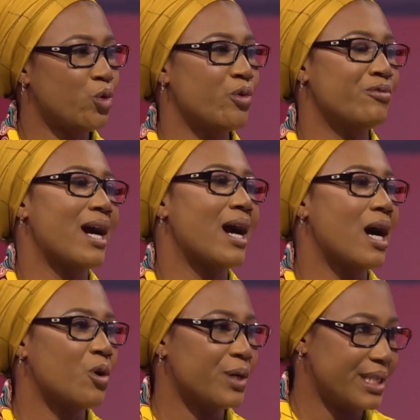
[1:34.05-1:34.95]
over
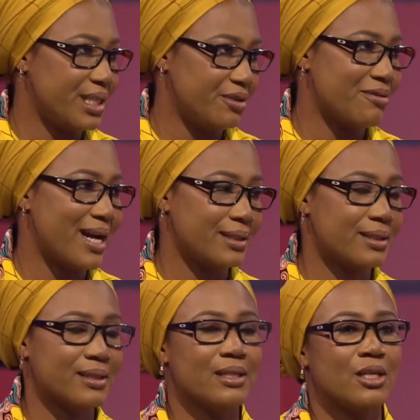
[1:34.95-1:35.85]
how it
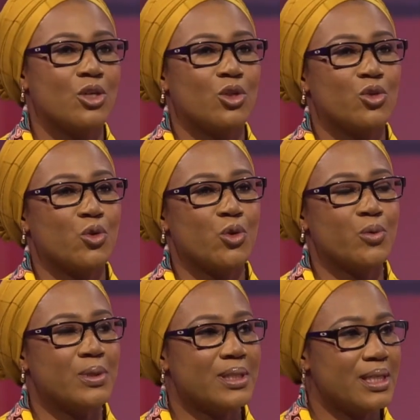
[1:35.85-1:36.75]
divides. So
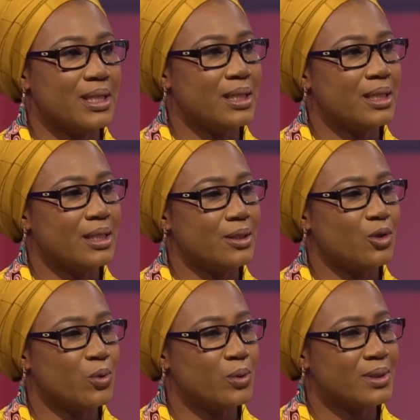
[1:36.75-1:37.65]
you see
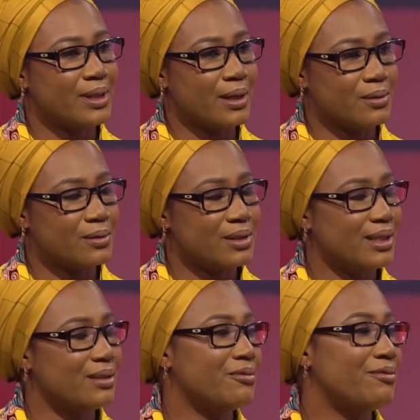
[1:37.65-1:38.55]
those cells
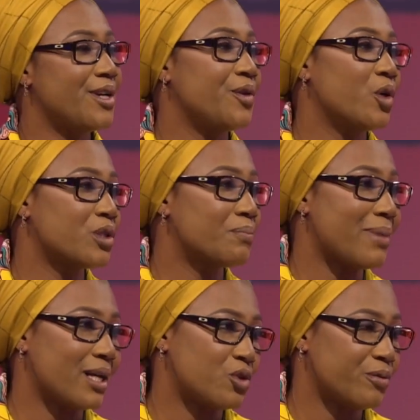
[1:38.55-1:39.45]
in various
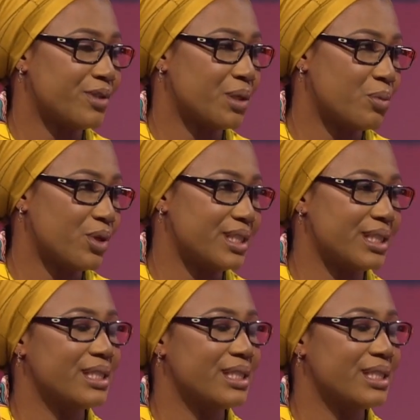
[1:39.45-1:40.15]
parts of the body